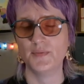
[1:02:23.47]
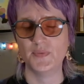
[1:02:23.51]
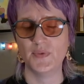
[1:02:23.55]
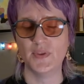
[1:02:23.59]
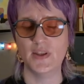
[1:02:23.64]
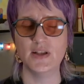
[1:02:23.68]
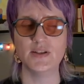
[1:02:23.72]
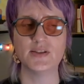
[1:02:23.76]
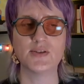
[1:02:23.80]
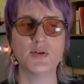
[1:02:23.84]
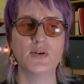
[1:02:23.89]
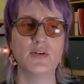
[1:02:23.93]
they
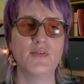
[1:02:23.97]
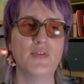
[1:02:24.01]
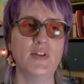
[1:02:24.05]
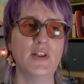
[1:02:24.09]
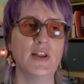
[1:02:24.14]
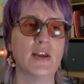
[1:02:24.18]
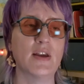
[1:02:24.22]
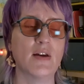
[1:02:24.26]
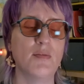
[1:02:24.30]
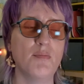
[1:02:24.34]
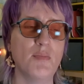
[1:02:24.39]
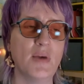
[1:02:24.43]
had sort of
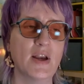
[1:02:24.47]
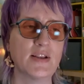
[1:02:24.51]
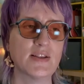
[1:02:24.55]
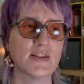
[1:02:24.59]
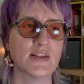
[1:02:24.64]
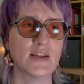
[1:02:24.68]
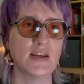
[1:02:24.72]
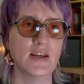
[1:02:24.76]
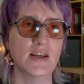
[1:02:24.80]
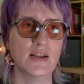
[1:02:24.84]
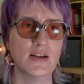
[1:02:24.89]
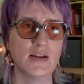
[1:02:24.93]
like a
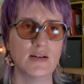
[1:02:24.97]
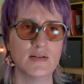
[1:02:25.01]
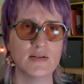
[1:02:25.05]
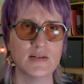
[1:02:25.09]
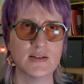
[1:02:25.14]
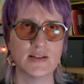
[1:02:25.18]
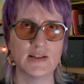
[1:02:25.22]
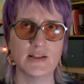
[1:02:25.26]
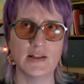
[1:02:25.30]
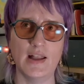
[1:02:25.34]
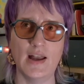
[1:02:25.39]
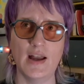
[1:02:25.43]
Mexican
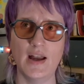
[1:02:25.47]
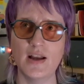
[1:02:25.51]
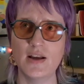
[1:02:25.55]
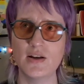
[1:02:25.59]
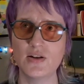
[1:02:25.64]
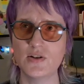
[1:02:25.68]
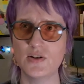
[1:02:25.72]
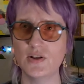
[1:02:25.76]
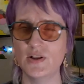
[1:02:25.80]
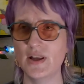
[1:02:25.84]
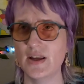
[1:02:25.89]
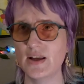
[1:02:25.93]

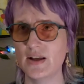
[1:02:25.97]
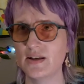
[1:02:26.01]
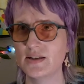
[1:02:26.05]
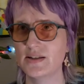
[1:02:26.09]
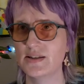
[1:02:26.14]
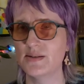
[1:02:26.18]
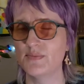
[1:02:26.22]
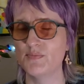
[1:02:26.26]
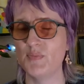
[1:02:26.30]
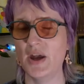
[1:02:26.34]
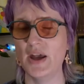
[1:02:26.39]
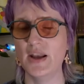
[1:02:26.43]
slash like
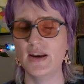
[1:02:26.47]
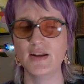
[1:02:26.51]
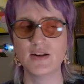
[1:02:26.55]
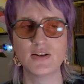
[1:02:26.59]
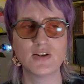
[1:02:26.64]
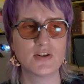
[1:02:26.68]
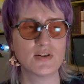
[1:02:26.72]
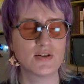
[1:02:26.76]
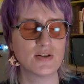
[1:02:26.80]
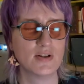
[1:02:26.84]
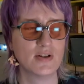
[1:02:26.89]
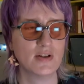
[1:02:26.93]

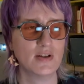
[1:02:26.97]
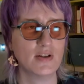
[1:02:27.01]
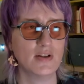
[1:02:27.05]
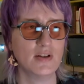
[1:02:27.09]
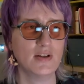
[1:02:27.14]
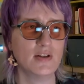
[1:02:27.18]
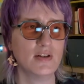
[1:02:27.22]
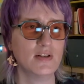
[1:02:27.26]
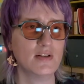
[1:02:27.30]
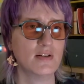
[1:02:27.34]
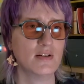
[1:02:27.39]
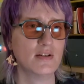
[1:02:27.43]
Spanish
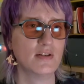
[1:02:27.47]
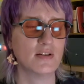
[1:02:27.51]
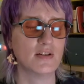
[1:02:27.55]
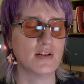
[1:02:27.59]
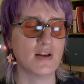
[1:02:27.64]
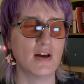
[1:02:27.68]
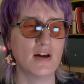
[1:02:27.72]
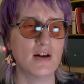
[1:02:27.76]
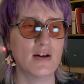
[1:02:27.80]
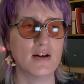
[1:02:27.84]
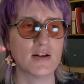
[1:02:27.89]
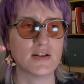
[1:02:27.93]

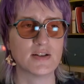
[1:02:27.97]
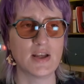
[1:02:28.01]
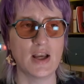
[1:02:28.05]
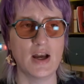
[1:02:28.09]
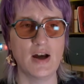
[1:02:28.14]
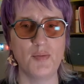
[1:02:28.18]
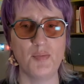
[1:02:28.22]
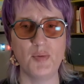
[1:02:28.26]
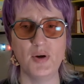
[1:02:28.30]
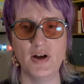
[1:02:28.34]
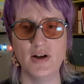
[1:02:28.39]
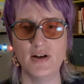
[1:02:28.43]
Uh,
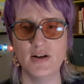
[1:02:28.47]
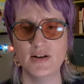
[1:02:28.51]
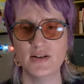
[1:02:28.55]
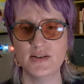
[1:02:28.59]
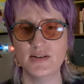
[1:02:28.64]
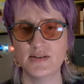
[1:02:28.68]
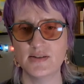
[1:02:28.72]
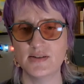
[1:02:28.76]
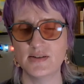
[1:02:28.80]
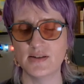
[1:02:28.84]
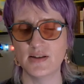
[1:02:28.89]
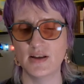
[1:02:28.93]

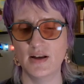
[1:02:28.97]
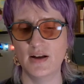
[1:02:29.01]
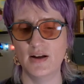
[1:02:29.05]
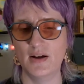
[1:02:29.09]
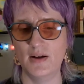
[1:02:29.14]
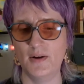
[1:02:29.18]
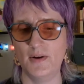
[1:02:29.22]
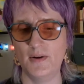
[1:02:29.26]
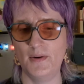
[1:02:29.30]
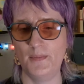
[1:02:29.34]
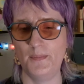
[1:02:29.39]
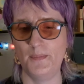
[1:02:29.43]
tapas,
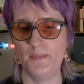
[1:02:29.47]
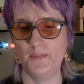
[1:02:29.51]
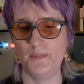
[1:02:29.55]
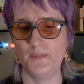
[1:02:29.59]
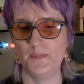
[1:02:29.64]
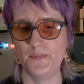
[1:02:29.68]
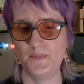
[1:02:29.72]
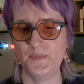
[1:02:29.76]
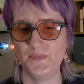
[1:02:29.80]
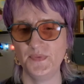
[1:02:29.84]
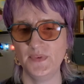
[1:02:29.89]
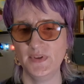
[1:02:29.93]

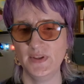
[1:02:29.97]
um,